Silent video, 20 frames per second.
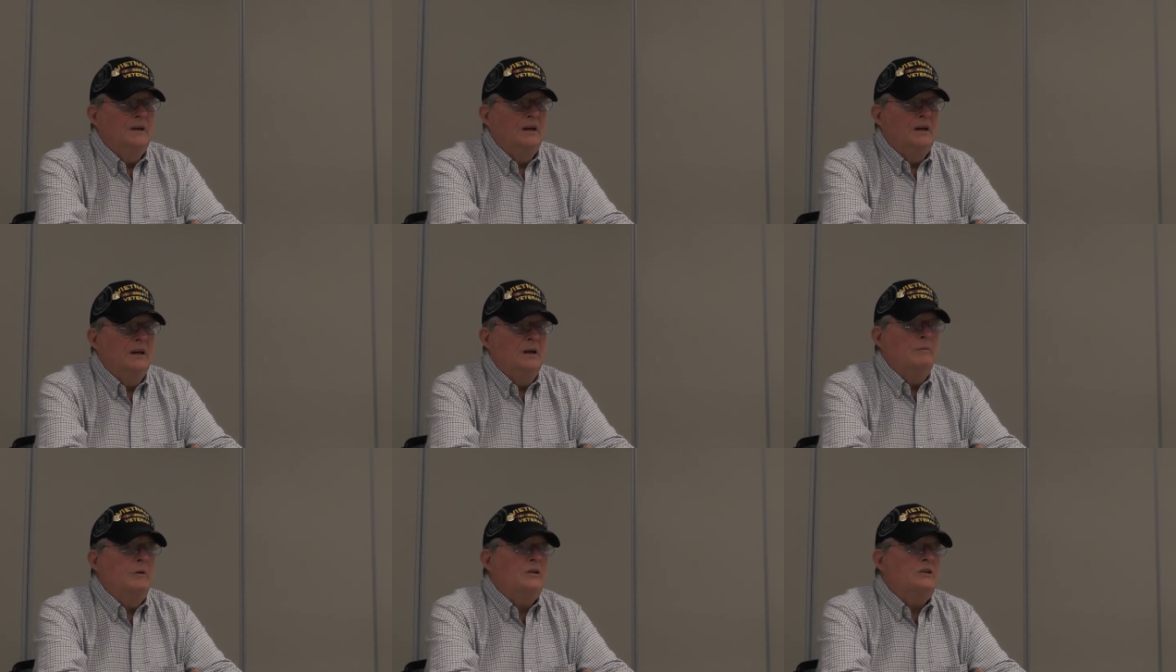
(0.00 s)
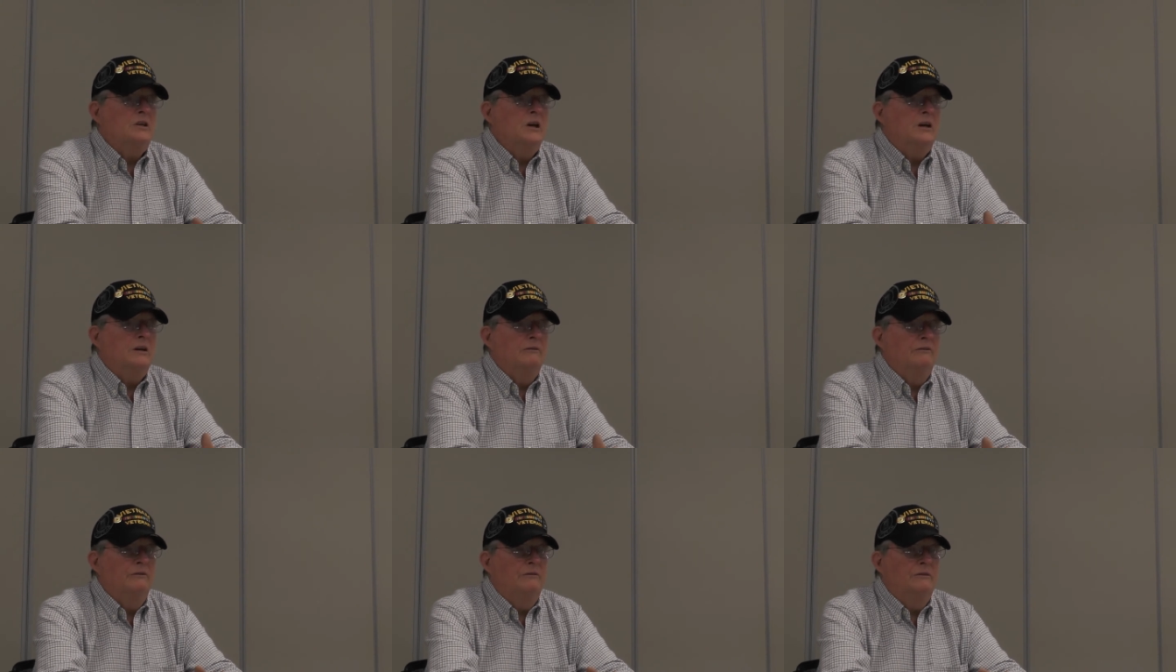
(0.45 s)
then my
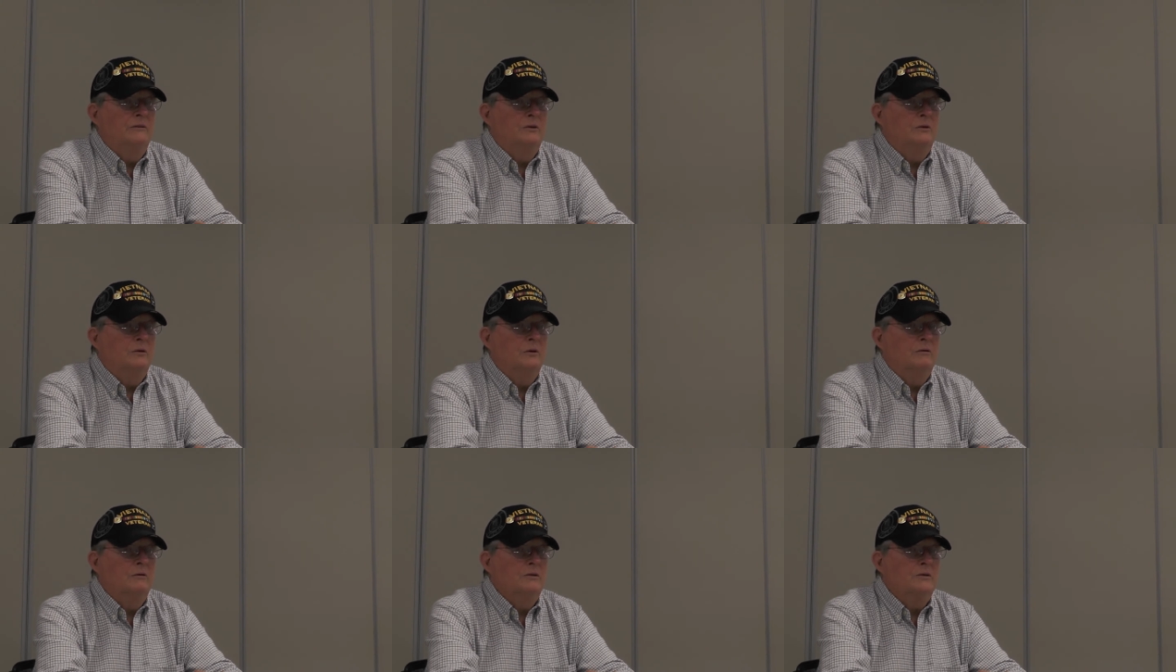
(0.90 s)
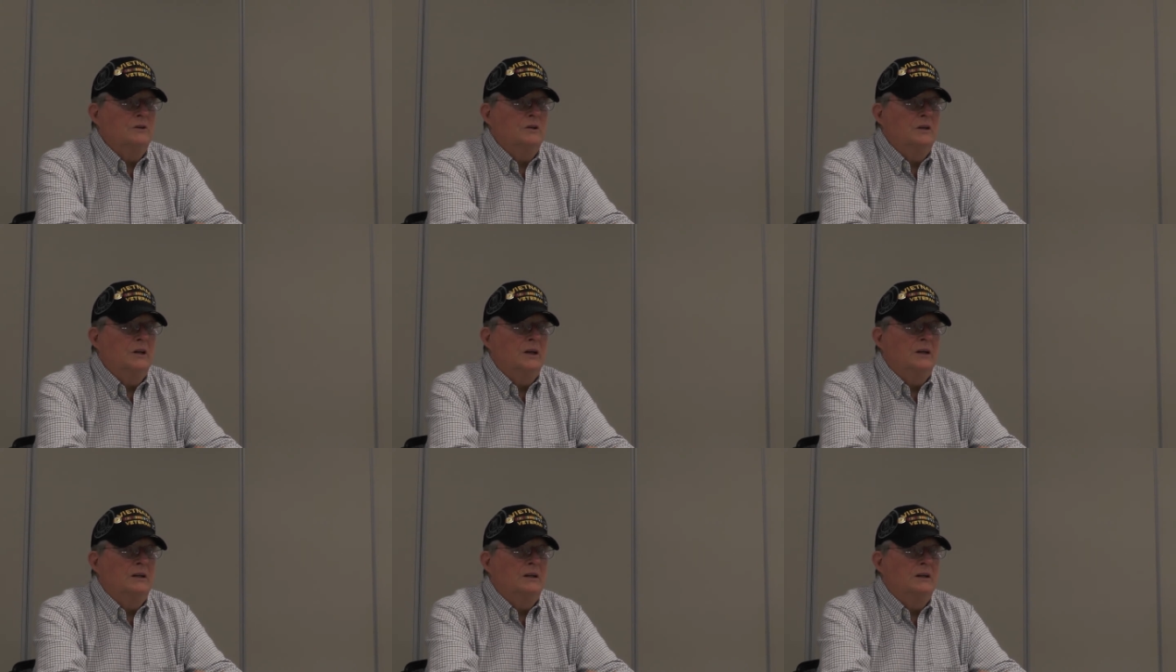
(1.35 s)
second tour was
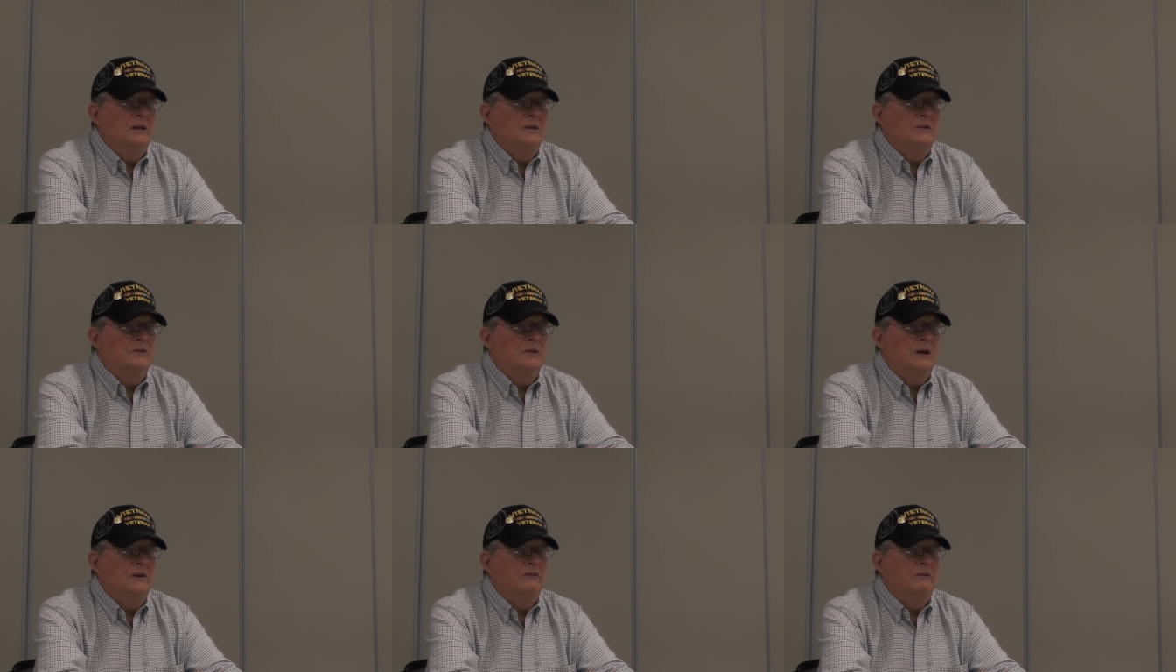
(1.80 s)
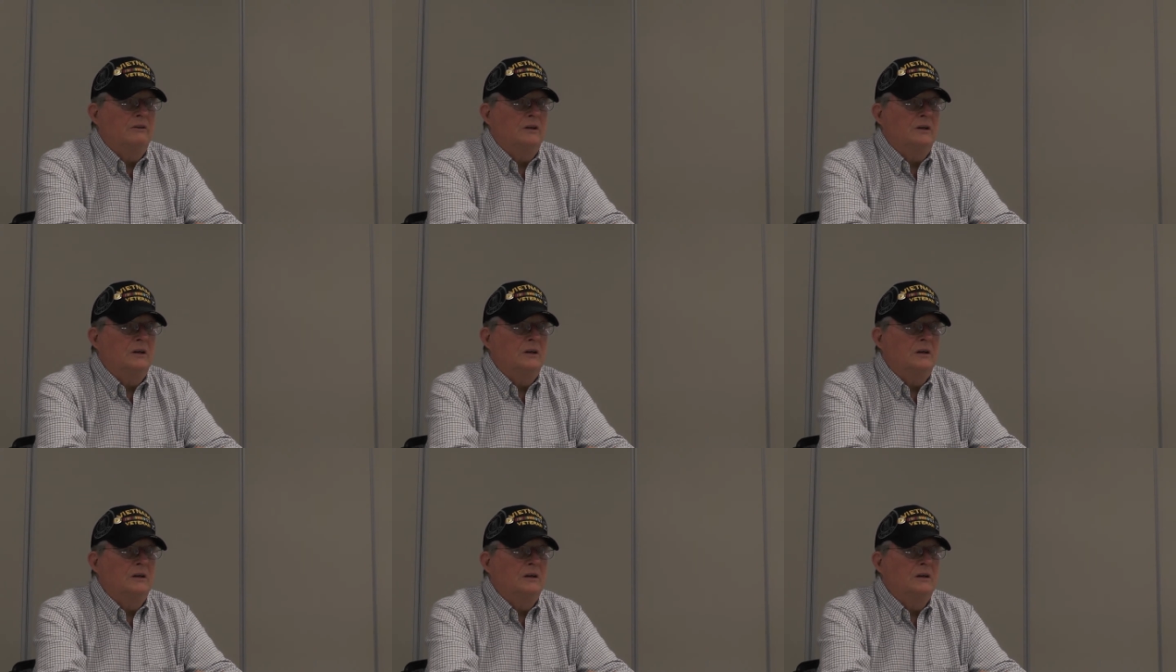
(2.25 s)
in
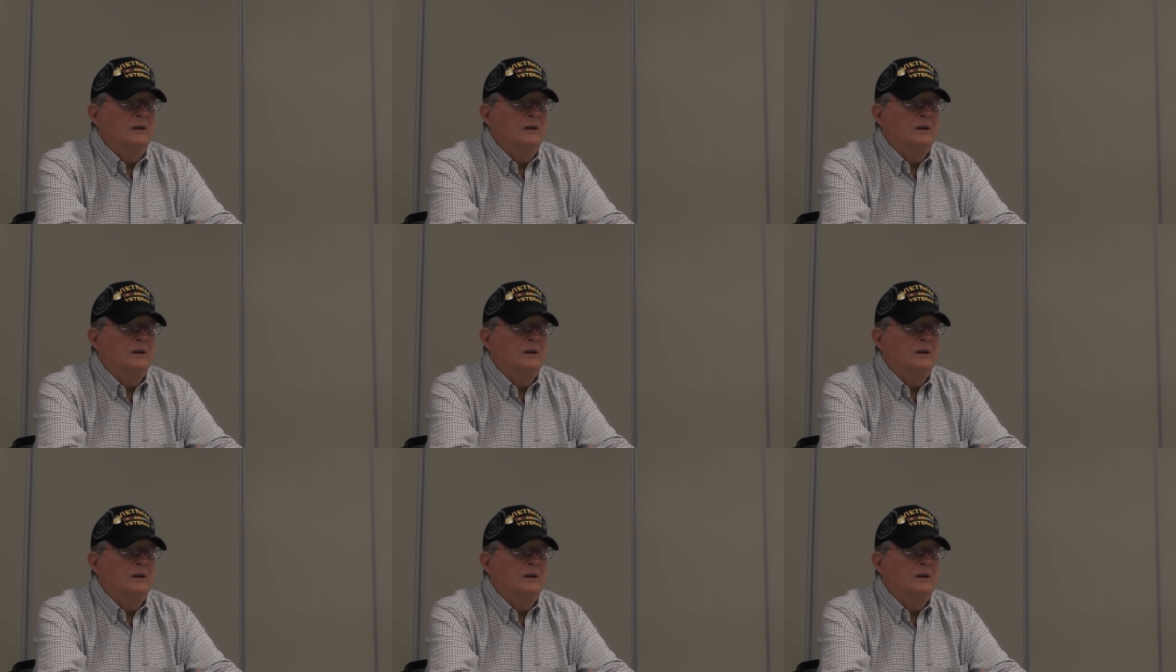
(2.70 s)
1970.